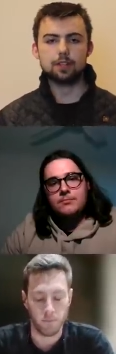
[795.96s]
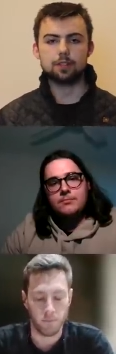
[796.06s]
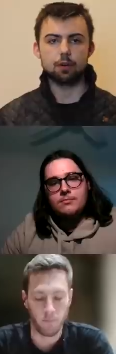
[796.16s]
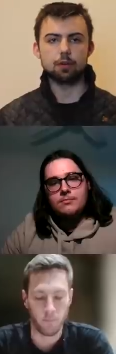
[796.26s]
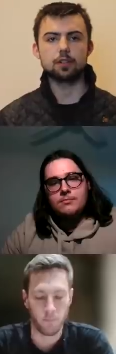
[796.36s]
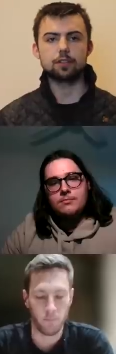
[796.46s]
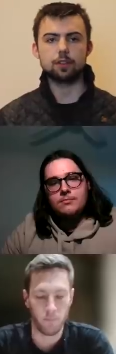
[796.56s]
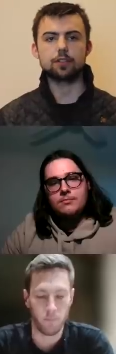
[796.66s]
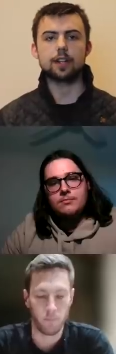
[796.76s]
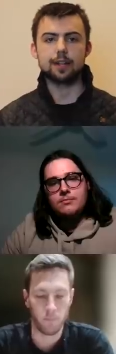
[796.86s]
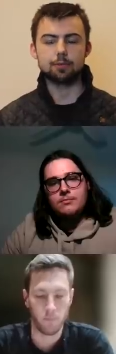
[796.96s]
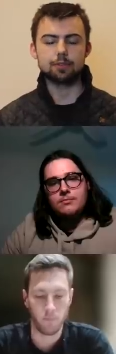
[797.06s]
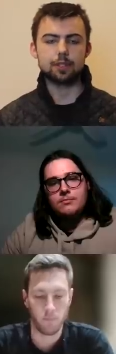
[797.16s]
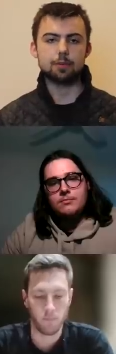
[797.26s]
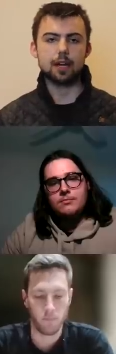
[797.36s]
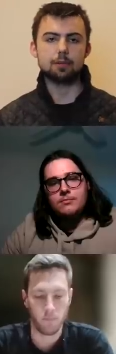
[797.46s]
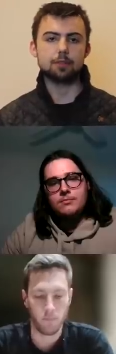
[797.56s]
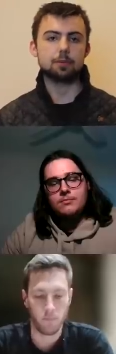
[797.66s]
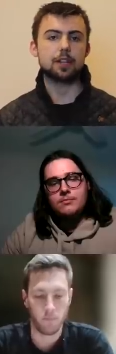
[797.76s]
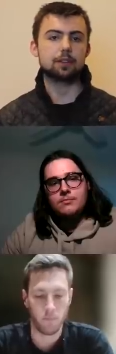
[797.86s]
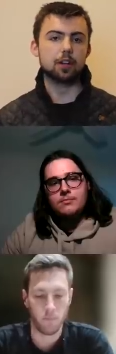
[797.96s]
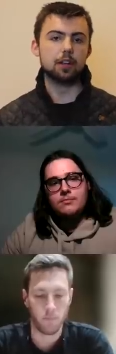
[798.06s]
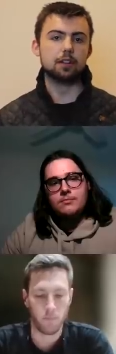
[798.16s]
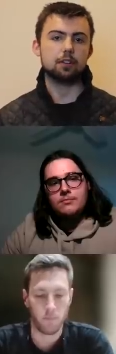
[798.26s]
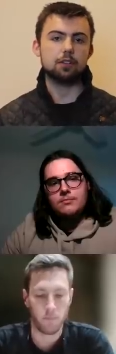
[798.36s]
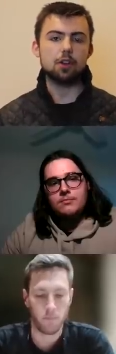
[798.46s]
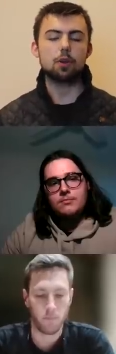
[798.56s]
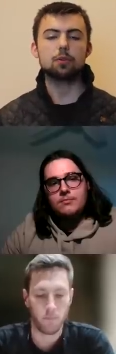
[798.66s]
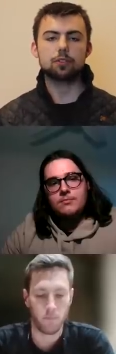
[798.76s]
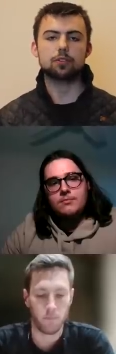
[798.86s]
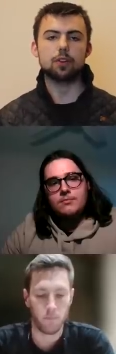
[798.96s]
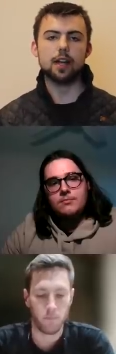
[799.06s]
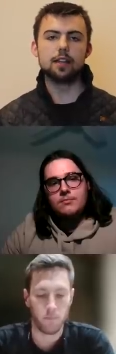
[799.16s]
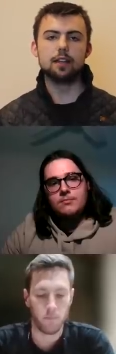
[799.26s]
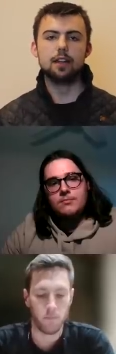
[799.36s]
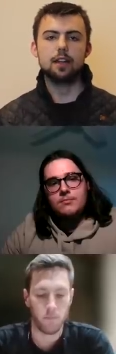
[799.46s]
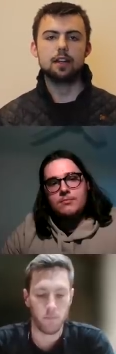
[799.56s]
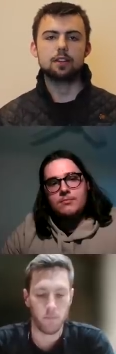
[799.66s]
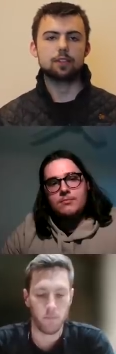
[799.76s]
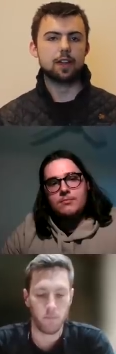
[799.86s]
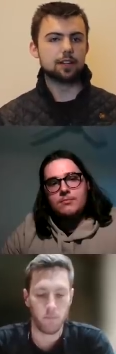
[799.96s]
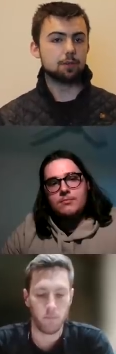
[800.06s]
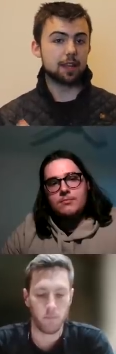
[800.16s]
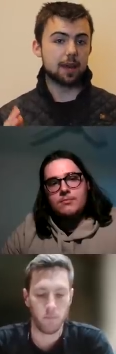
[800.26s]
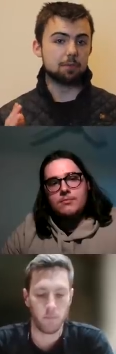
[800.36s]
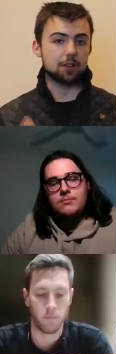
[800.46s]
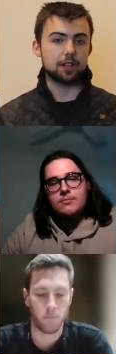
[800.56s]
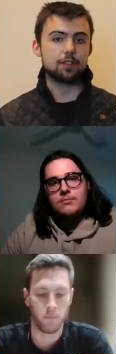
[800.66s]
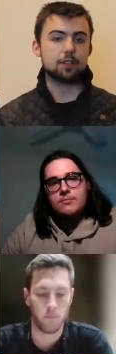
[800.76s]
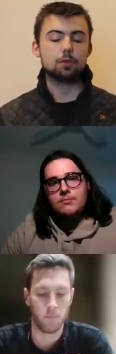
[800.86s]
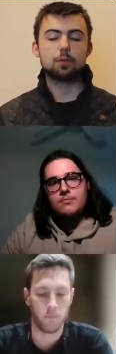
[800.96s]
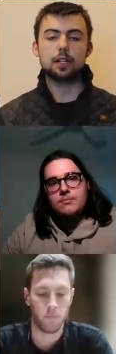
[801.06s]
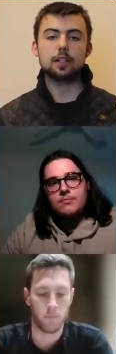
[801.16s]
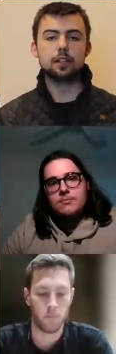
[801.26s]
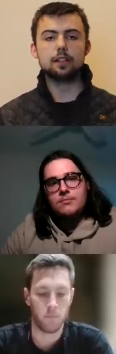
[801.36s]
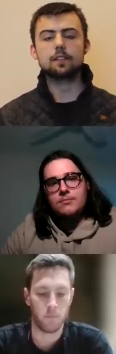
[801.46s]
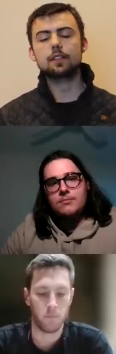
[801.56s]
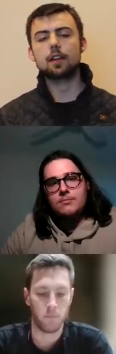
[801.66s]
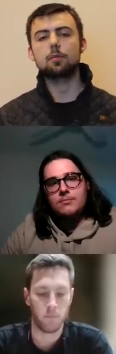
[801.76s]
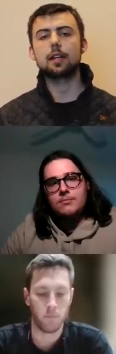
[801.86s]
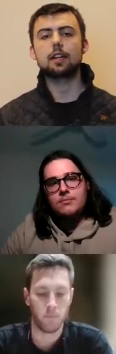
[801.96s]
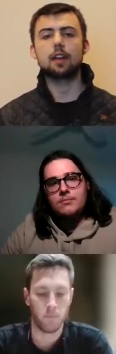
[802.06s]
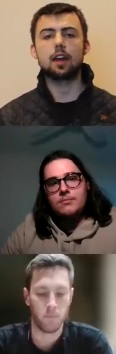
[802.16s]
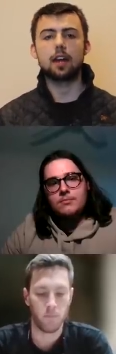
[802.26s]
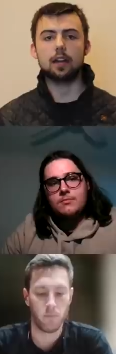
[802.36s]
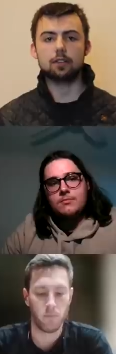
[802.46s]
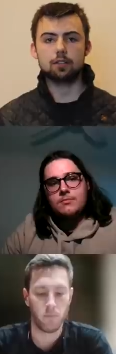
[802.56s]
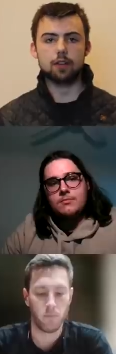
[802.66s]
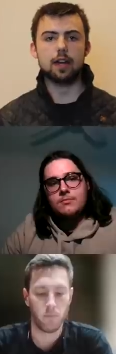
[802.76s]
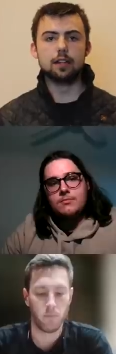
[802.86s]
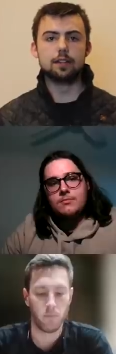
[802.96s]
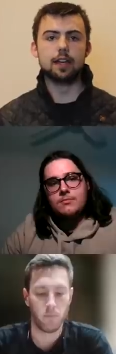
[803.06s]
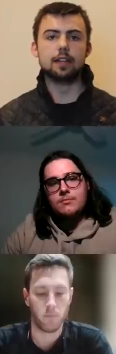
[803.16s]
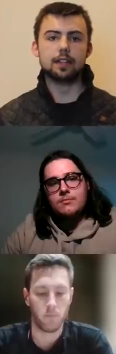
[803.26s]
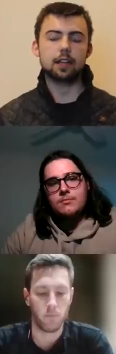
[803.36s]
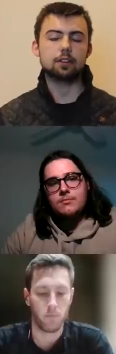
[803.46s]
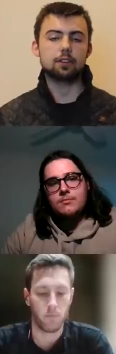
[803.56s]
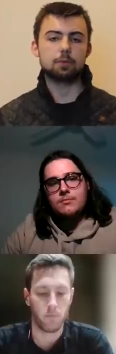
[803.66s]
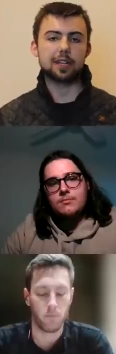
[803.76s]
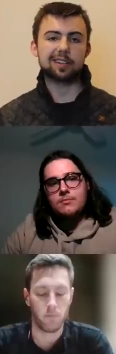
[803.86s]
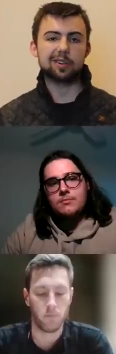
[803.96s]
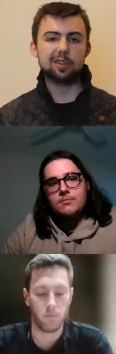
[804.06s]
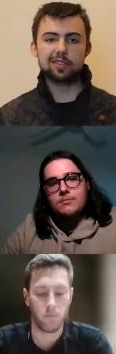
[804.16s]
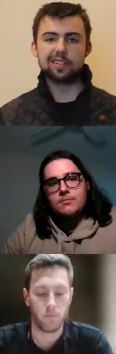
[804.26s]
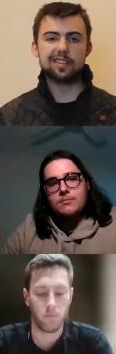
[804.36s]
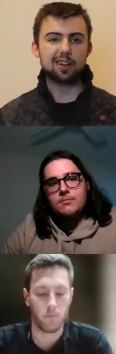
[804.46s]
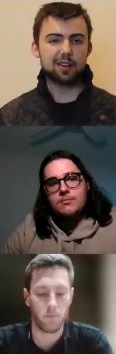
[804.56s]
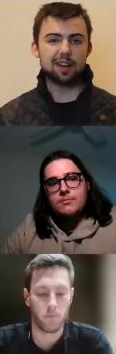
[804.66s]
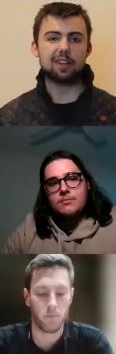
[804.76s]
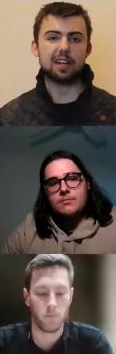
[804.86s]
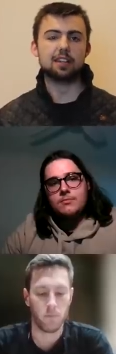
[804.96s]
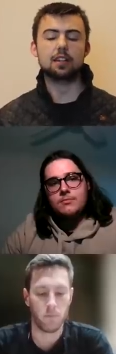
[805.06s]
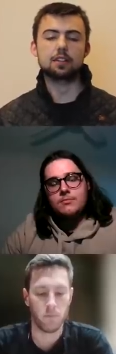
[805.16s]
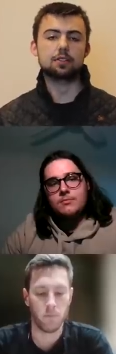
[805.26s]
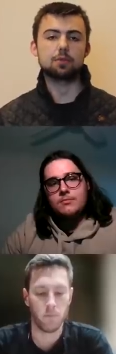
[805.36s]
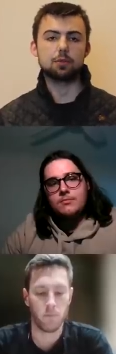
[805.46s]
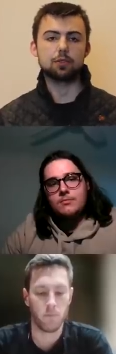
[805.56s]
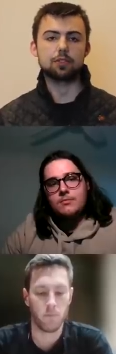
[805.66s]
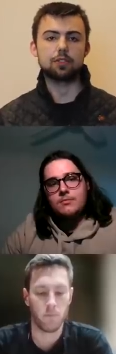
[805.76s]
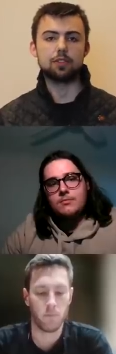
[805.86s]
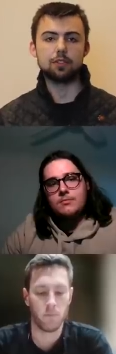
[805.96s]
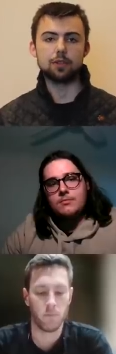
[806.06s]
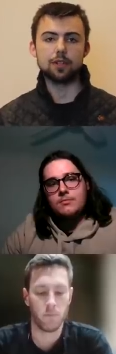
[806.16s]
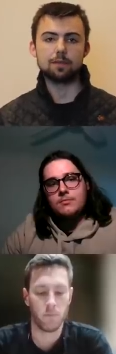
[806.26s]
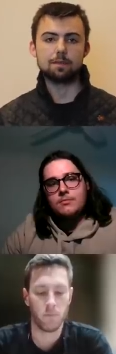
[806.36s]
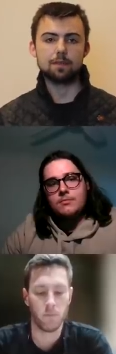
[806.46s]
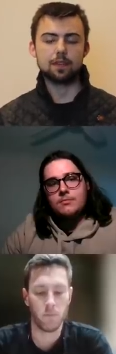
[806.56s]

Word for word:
Speaker 1: applies to all assault on Helm's deep armies, but they've got no strike, so that's where that ballista really needs to come in and try to take down those big heroes because they don't have any other tools to do it.